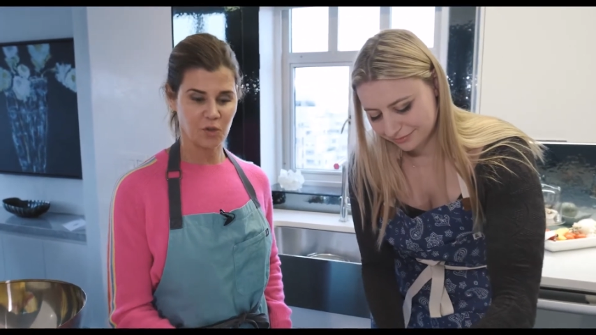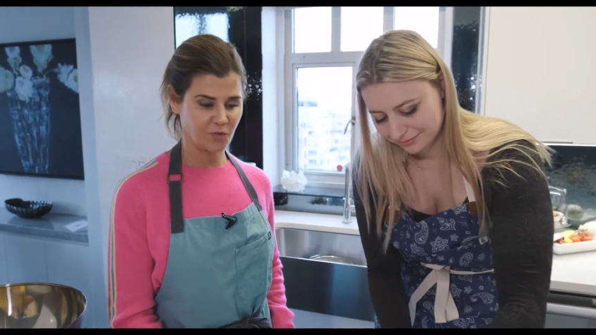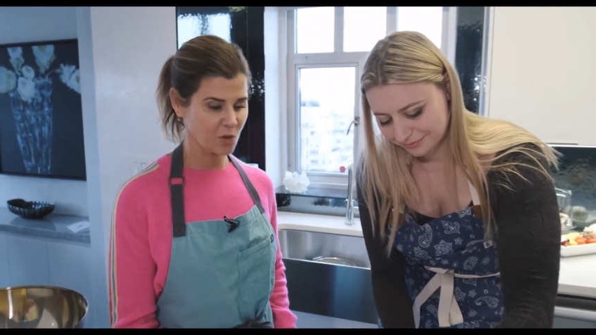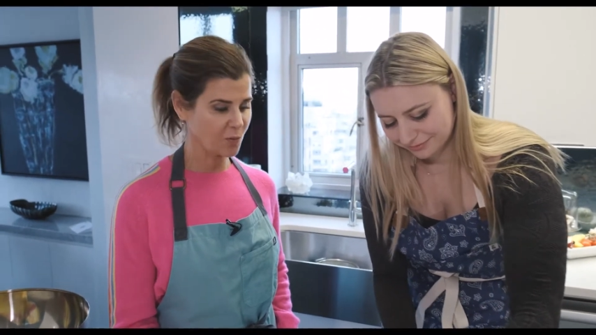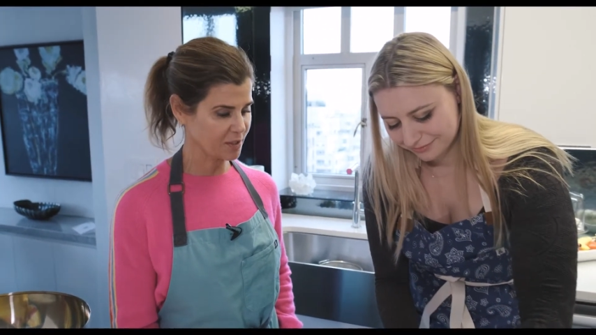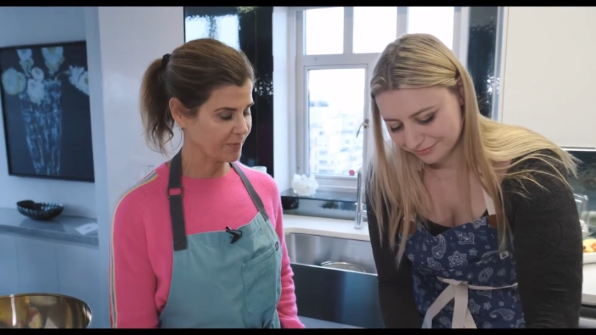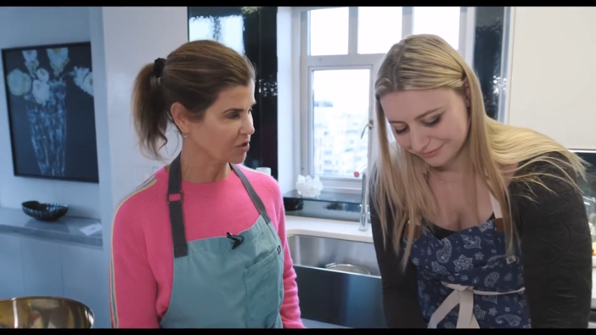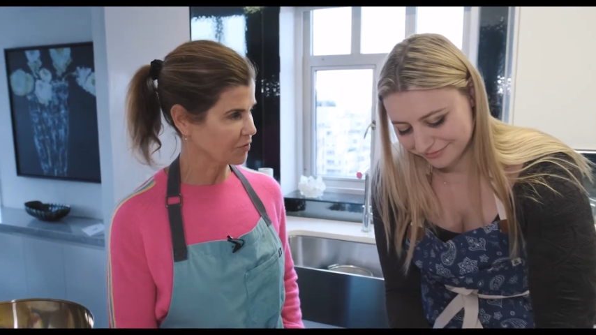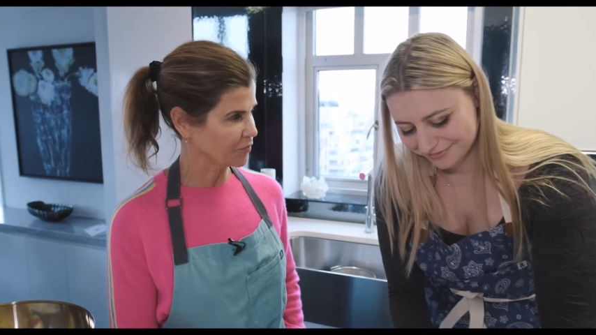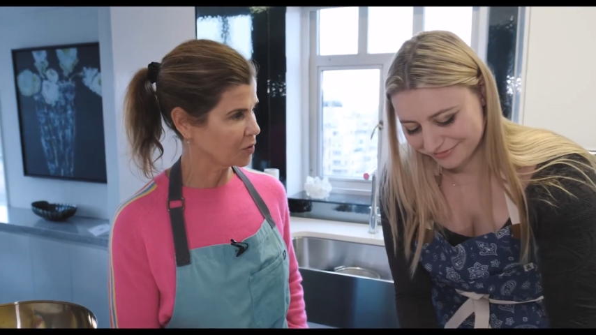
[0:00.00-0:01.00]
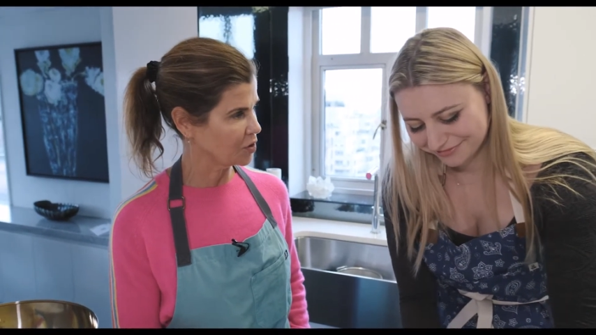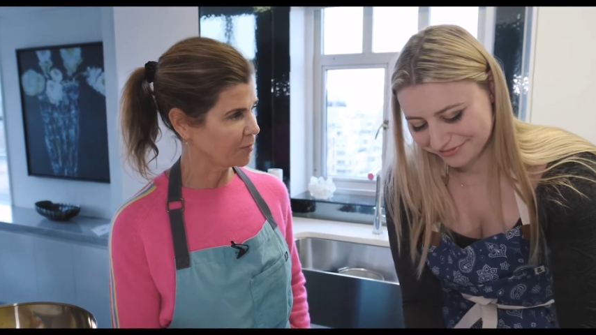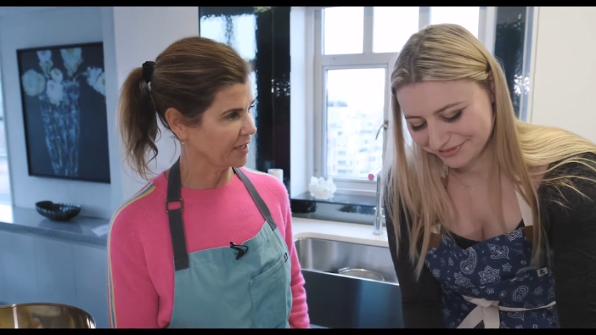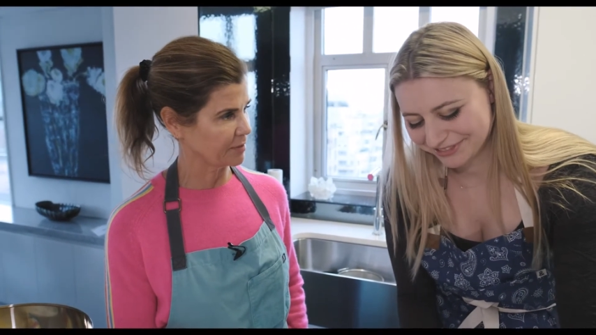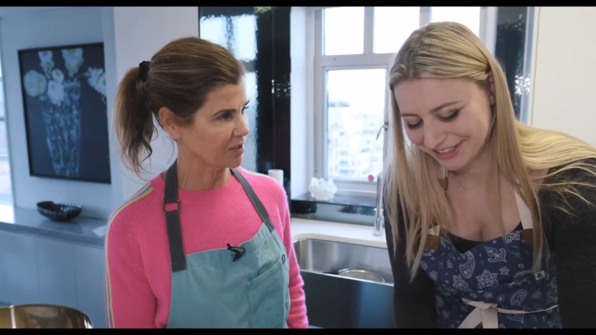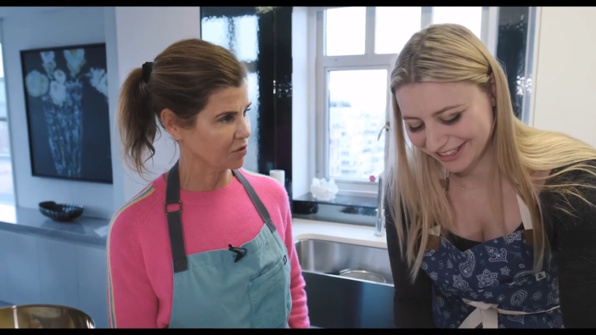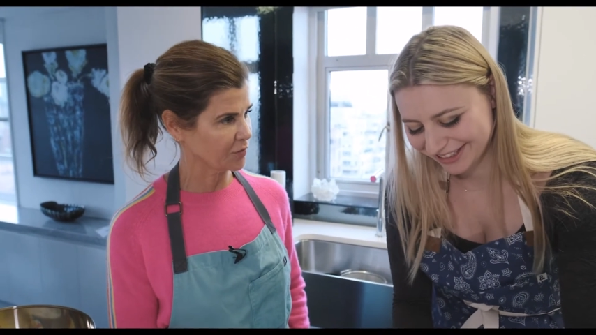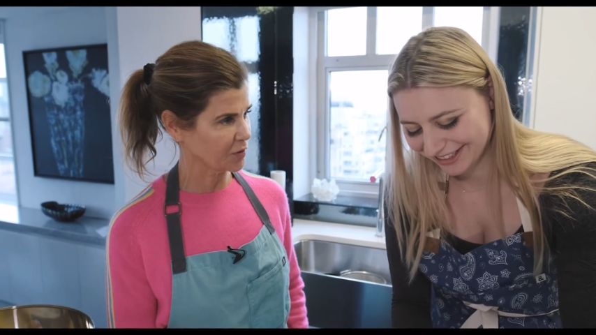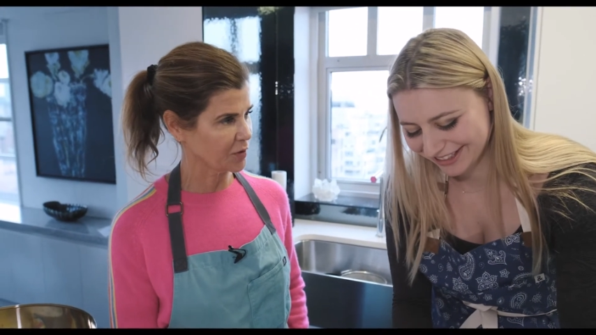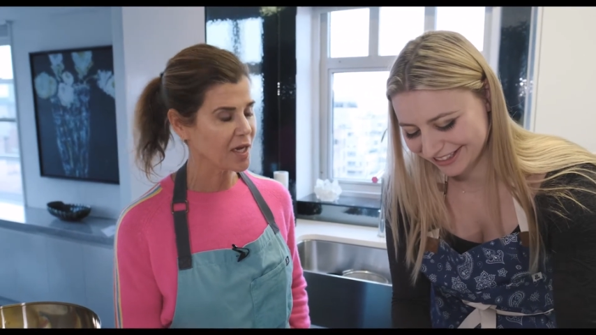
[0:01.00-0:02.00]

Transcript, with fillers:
Speaker 1: So if you want special food, you make special food.